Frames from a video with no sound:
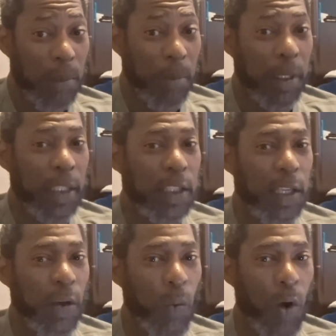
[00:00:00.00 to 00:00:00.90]
but they
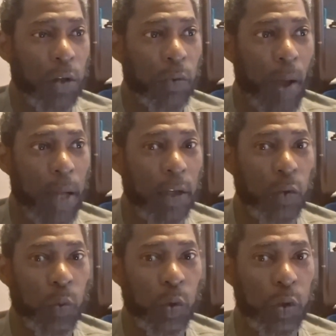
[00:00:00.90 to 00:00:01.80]
still wander around in the
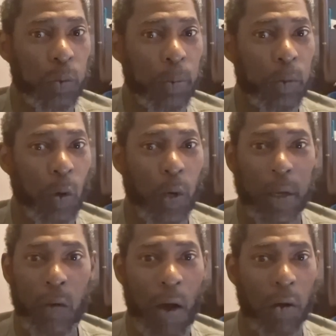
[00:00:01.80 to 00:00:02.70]
woods. You know, they
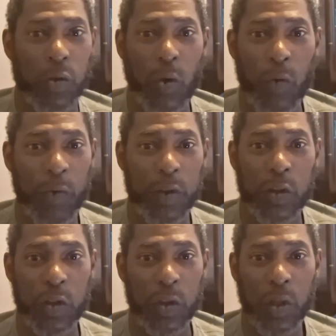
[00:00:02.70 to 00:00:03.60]
cross over
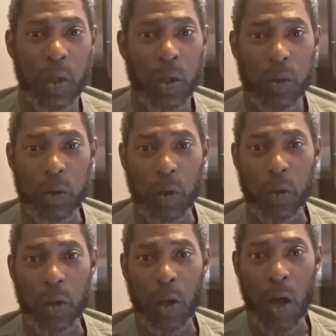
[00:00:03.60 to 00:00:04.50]
into
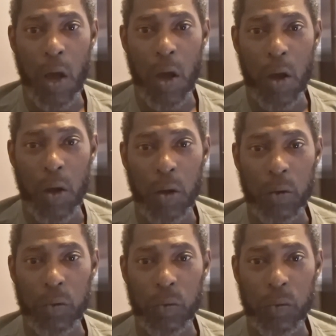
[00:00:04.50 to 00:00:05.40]

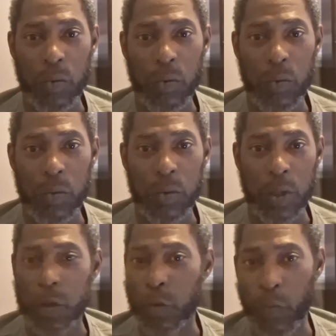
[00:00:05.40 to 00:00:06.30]
the
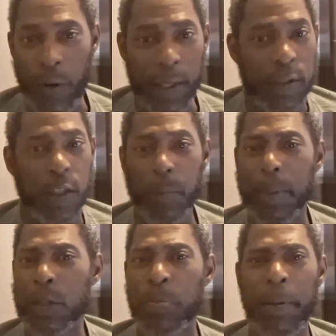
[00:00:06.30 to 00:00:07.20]
Red Sea
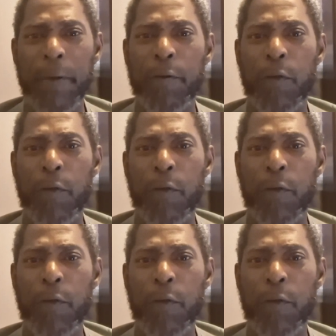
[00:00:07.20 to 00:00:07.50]
been split